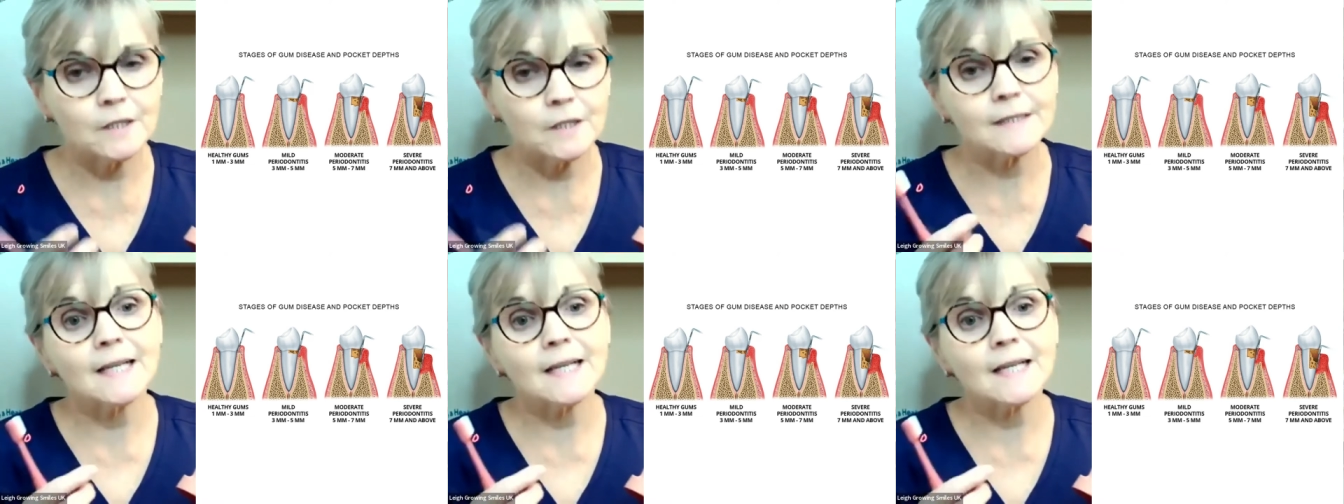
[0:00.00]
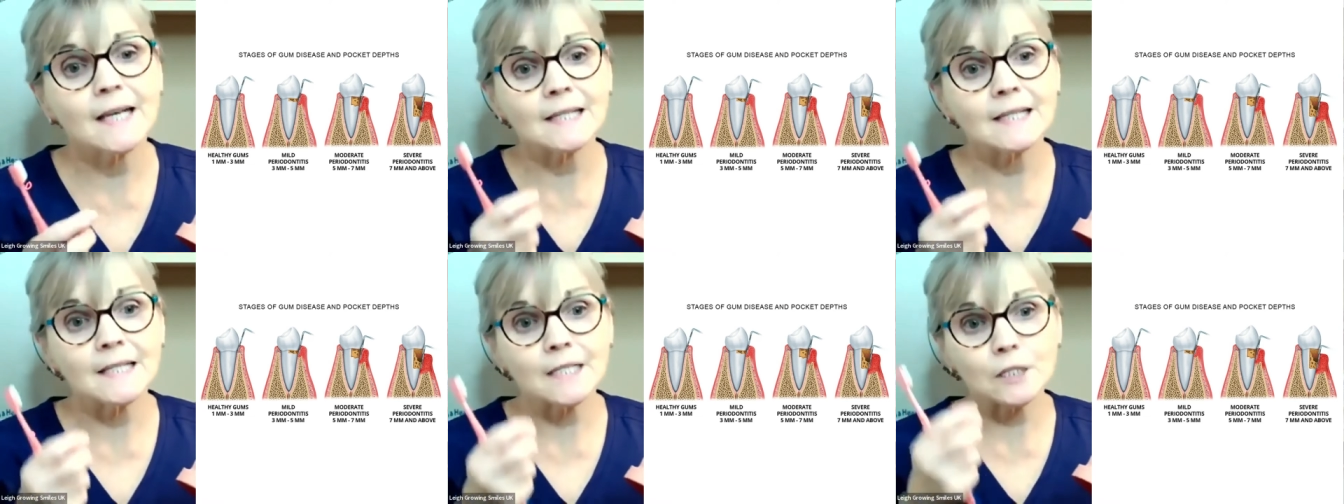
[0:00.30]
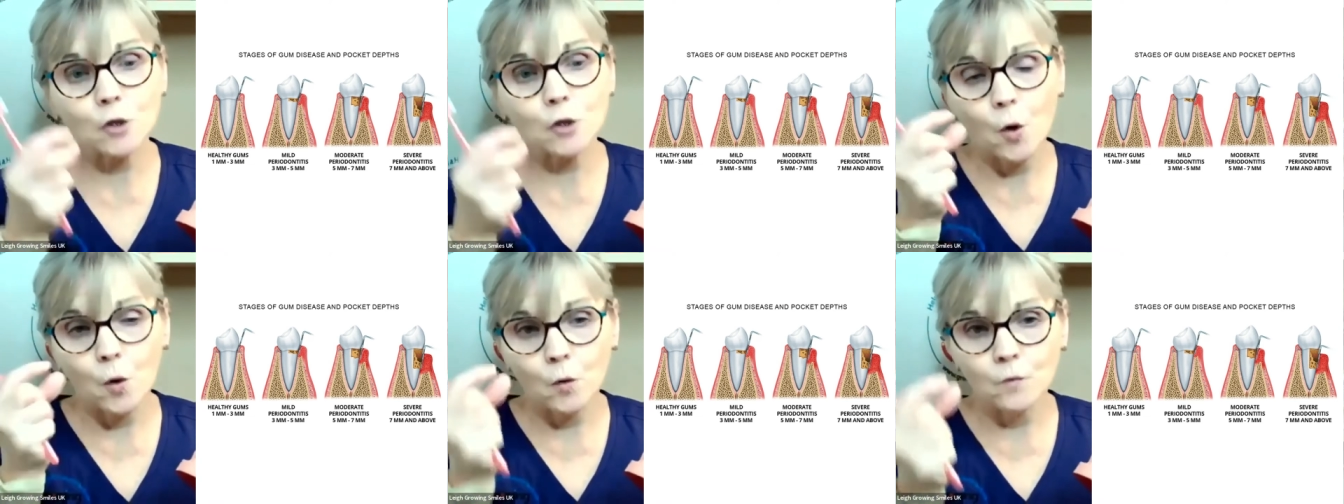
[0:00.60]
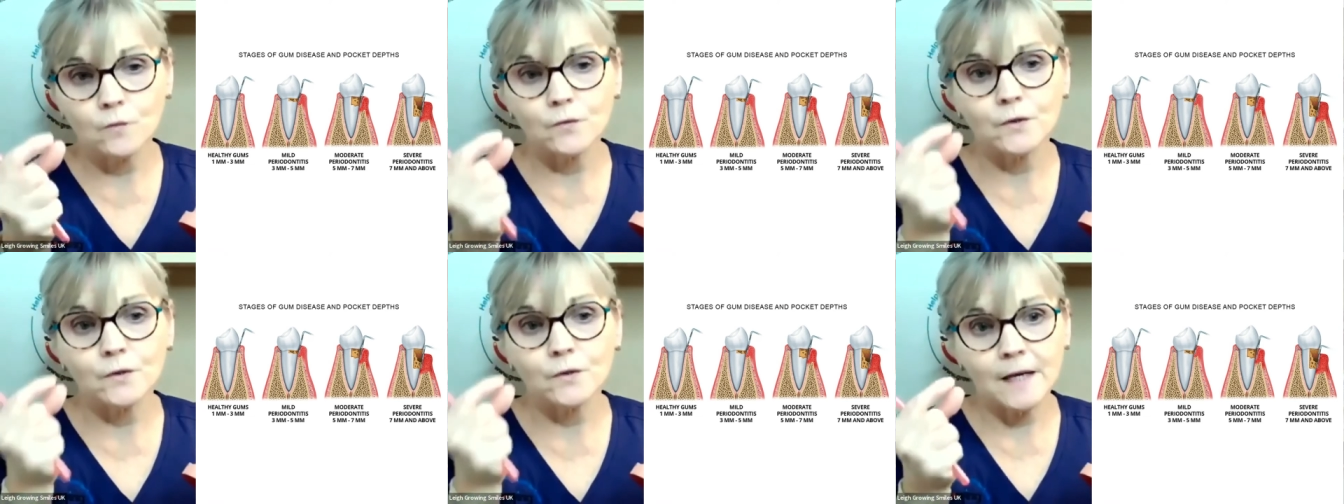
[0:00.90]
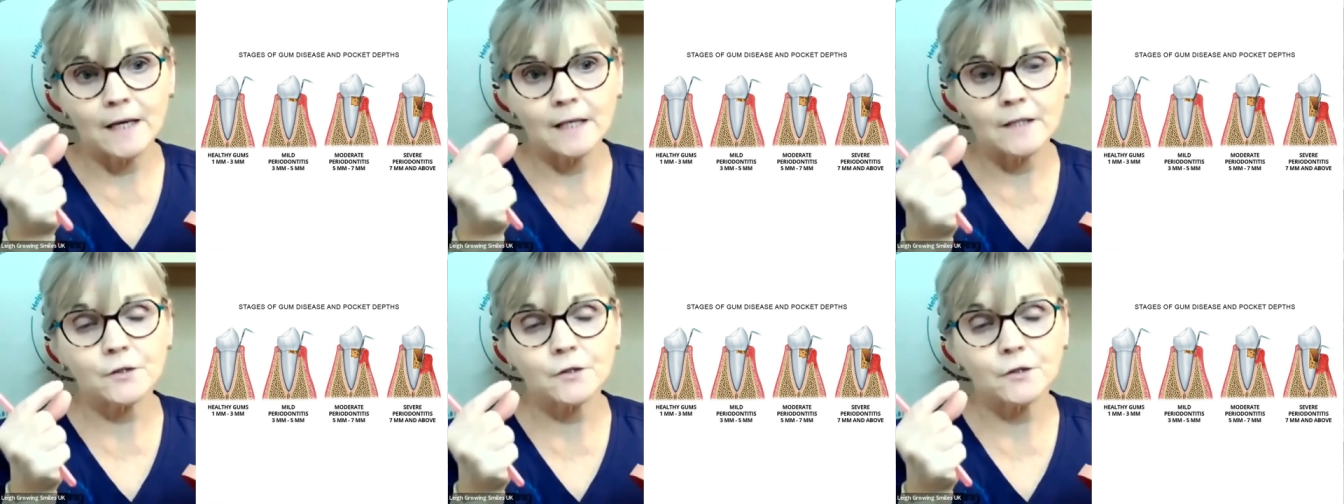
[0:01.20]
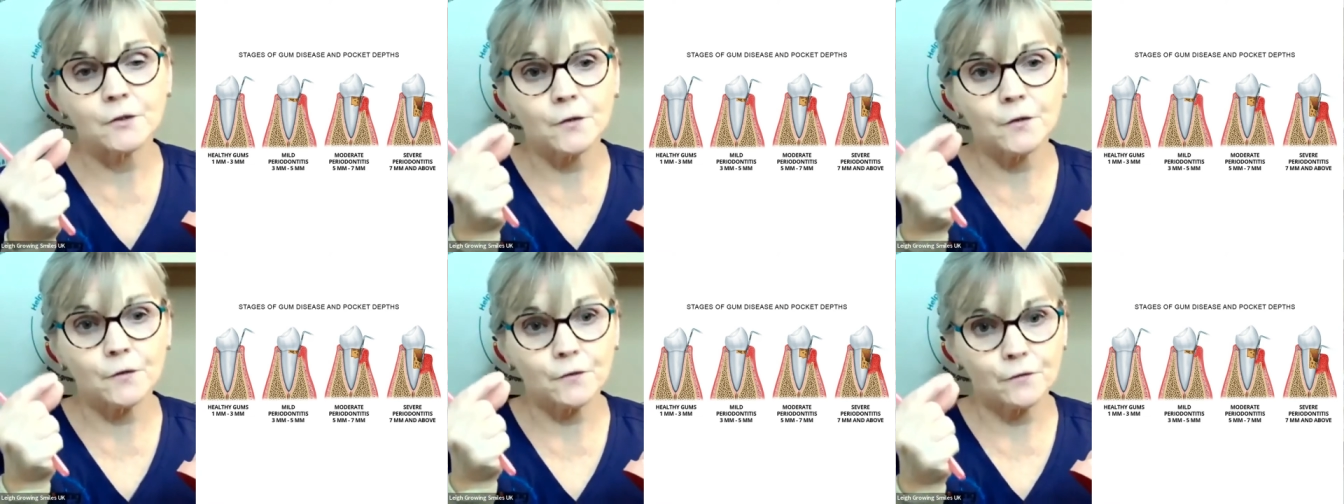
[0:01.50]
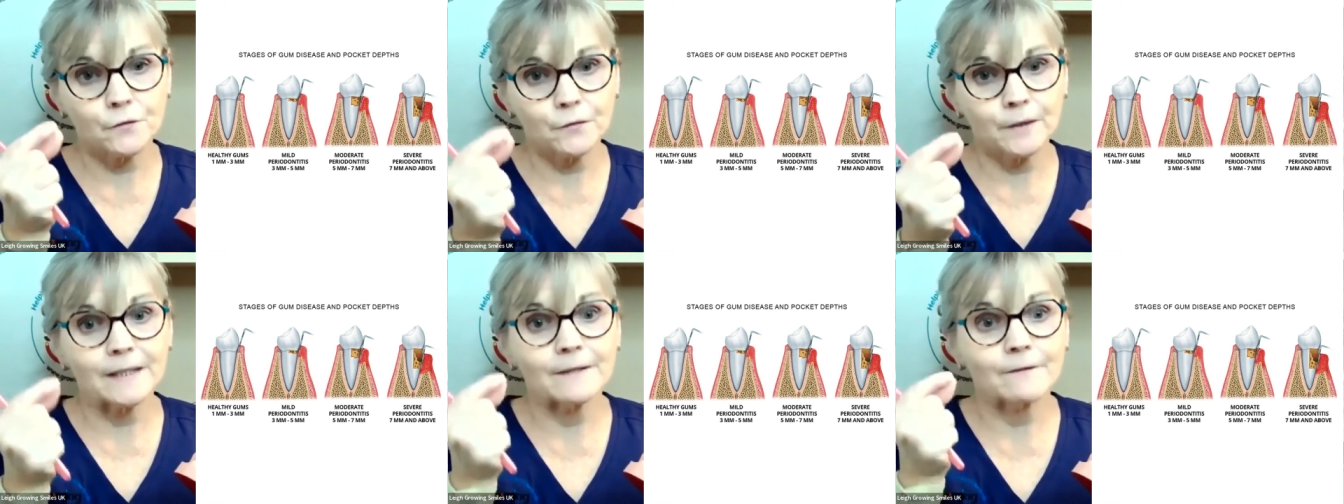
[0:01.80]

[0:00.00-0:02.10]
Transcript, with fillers: until it's over that sort of three,